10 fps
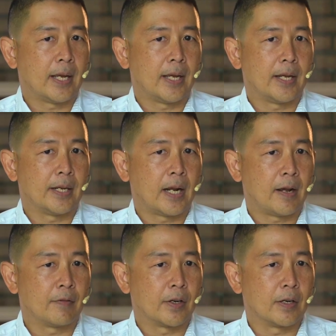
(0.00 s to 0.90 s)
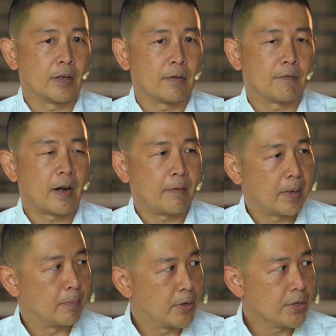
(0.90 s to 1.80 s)
And I have four
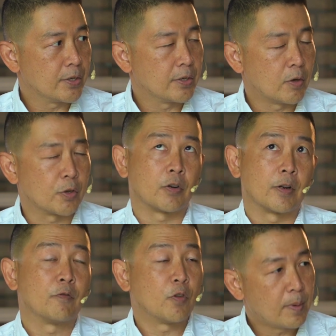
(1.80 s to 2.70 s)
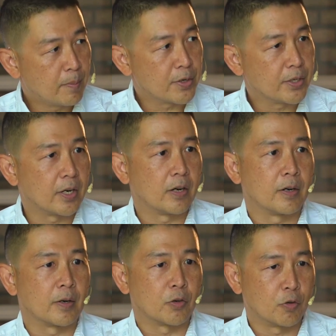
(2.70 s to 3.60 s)
members in
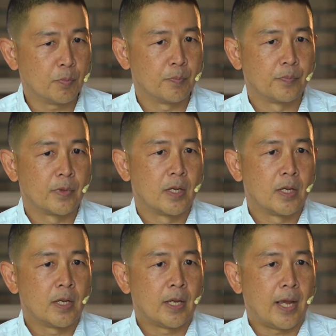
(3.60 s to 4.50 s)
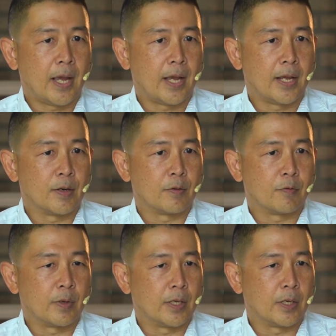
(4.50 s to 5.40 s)
our group. And
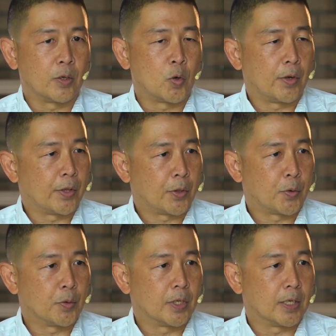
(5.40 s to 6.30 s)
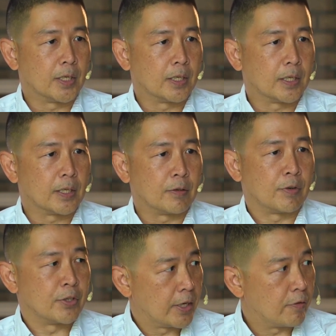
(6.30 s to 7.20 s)
we going through the
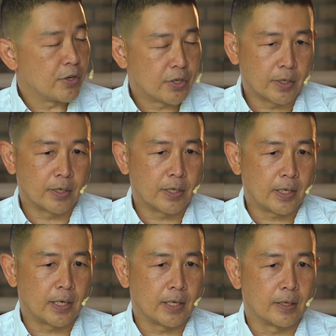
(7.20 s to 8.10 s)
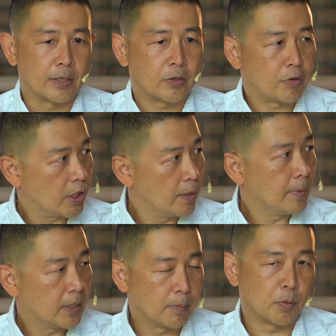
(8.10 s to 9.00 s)
regeneration
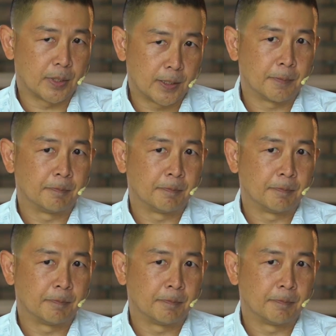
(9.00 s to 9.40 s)
curriculum at the moment.